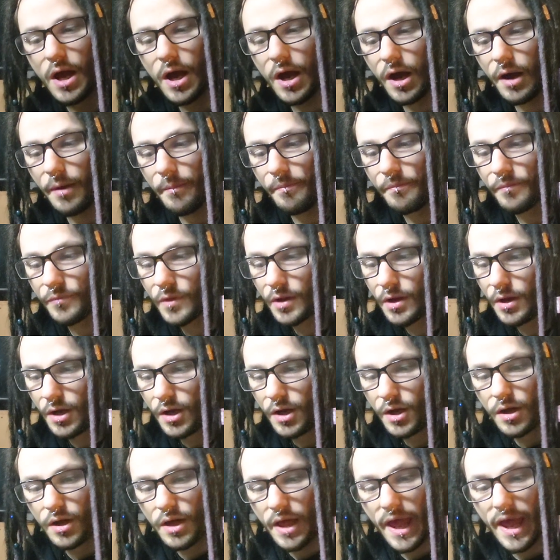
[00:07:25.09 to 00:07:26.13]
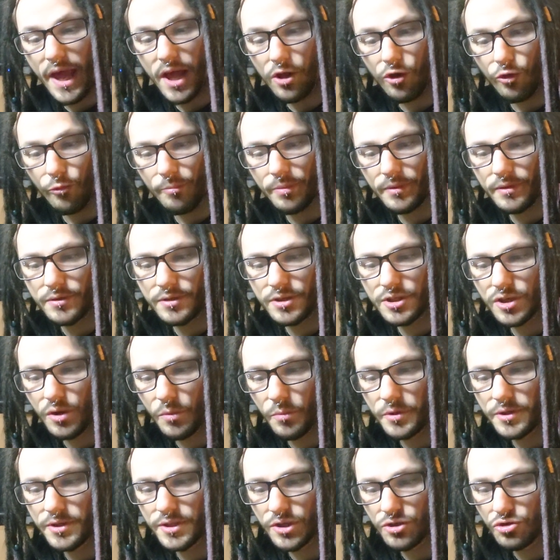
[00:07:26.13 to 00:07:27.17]
Um, help!
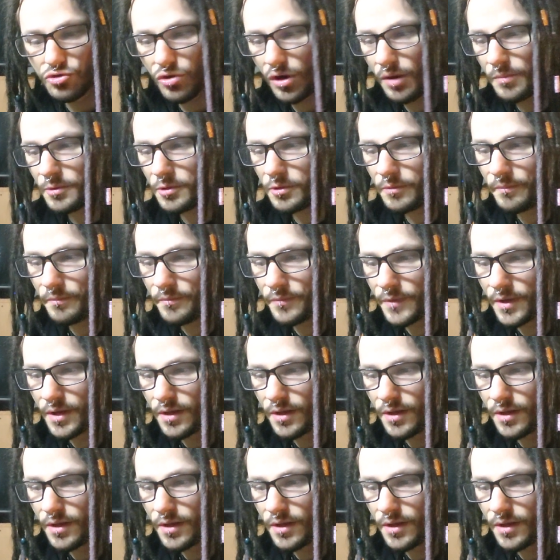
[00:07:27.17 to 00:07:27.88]
Someone's in trouble.